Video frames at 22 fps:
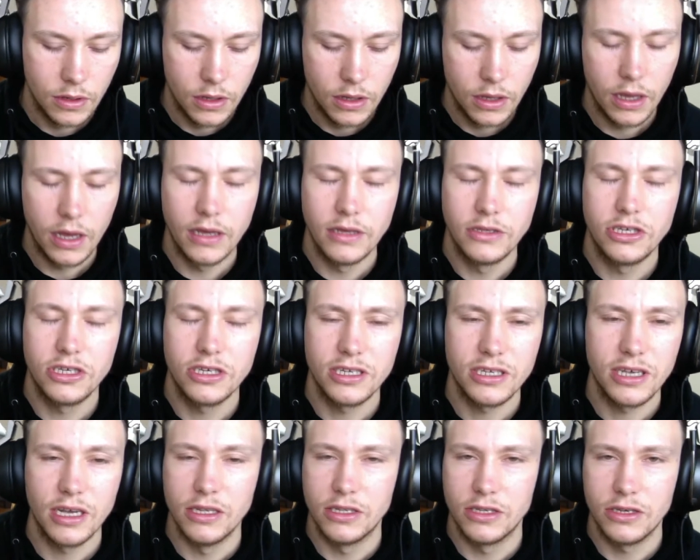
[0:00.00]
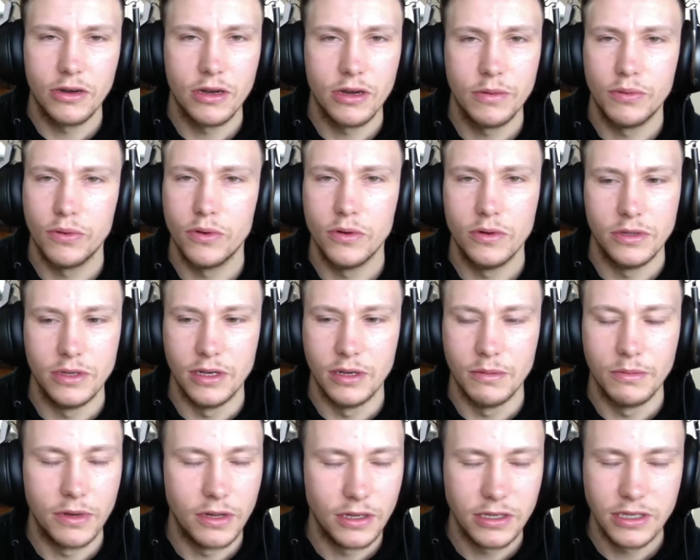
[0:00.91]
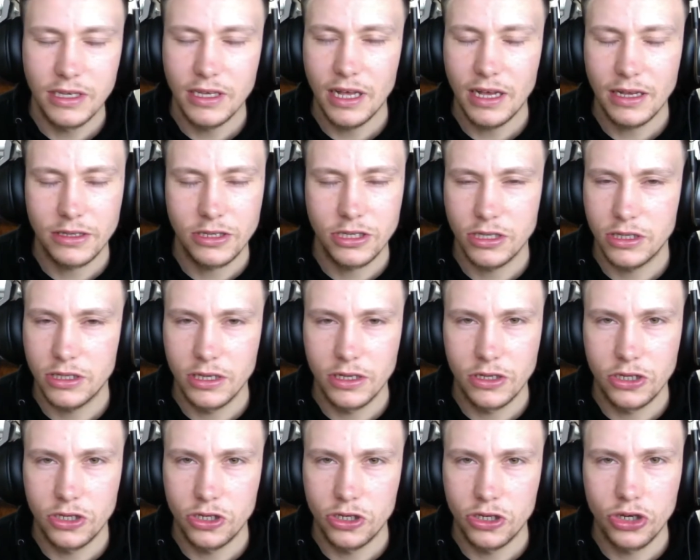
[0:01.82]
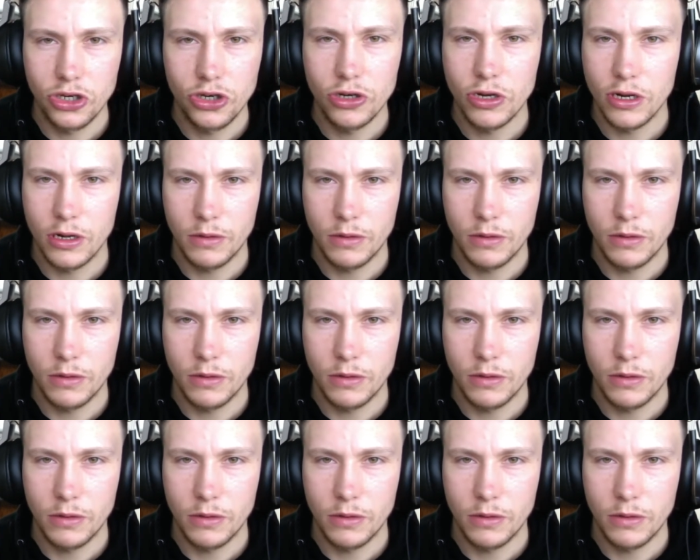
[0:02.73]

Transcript: I uh, just saying, sorry I paused it, but you see that's the tune in the